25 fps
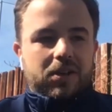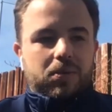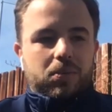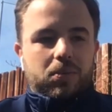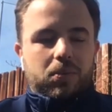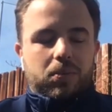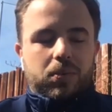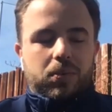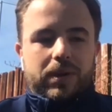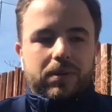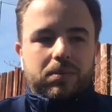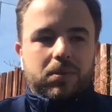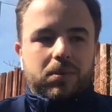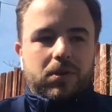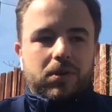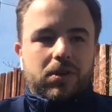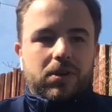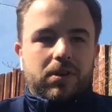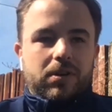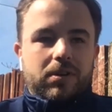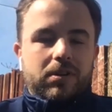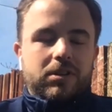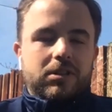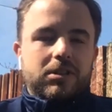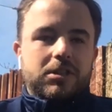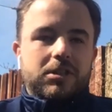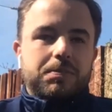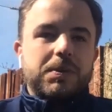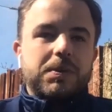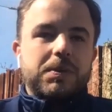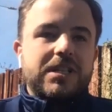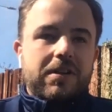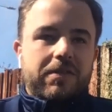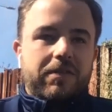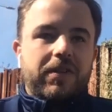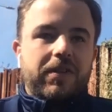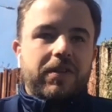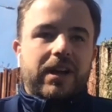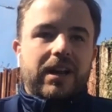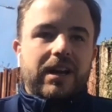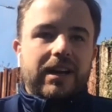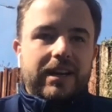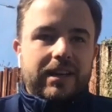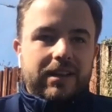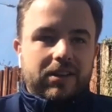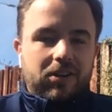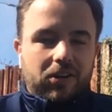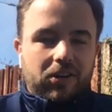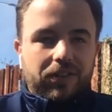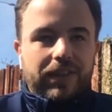we were
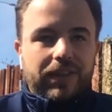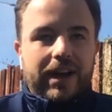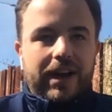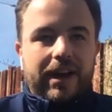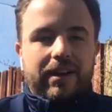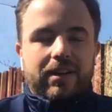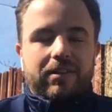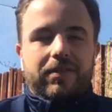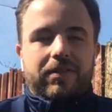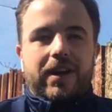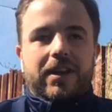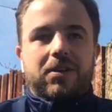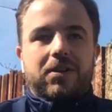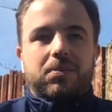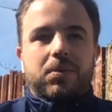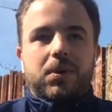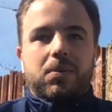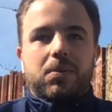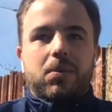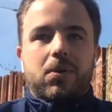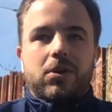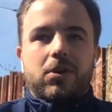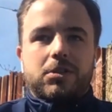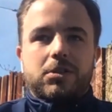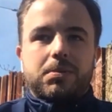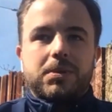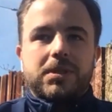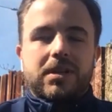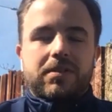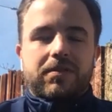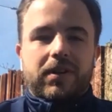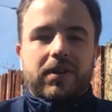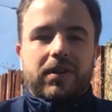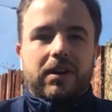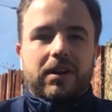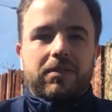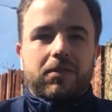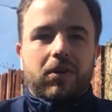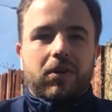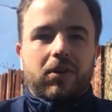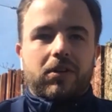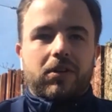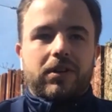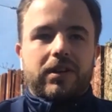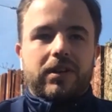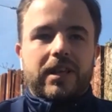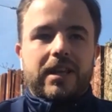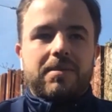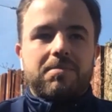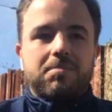specifically on that event. We were specifically for
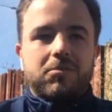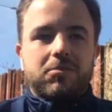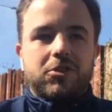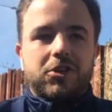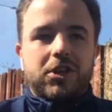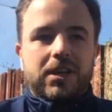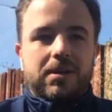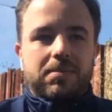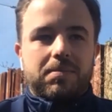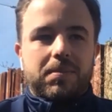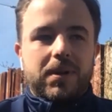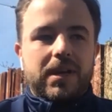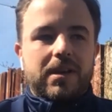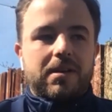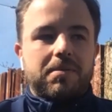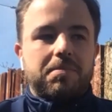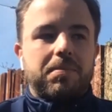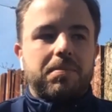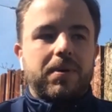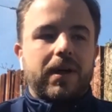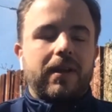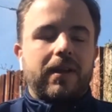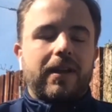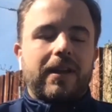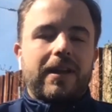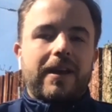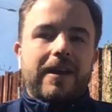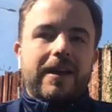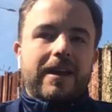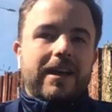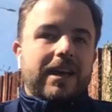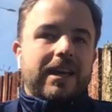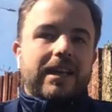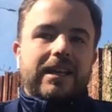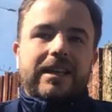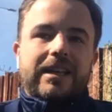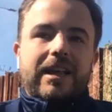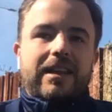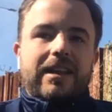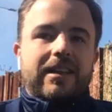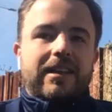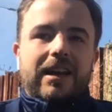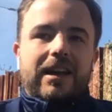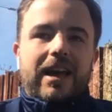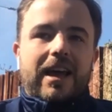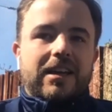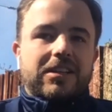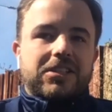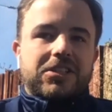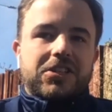Team GB, but
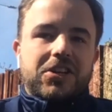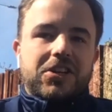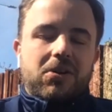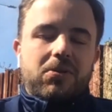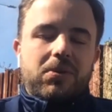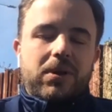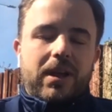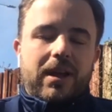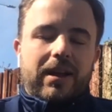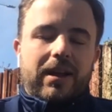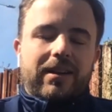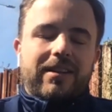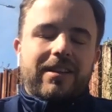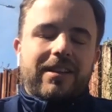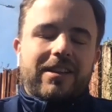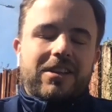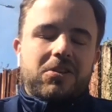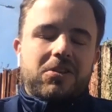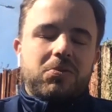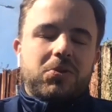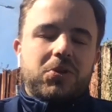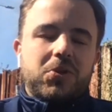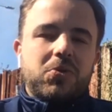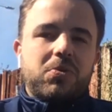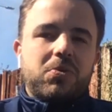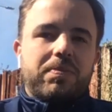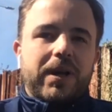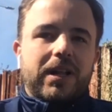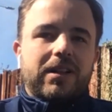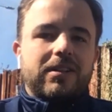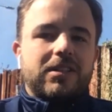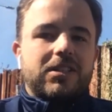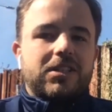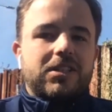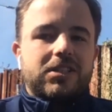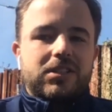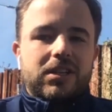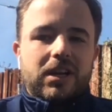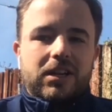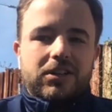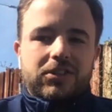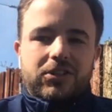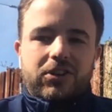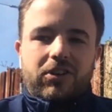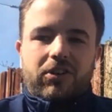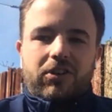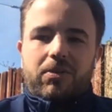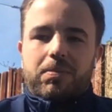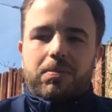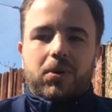nonetheless, you do build such
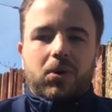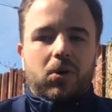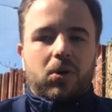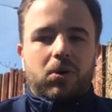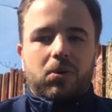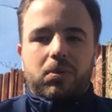a rapport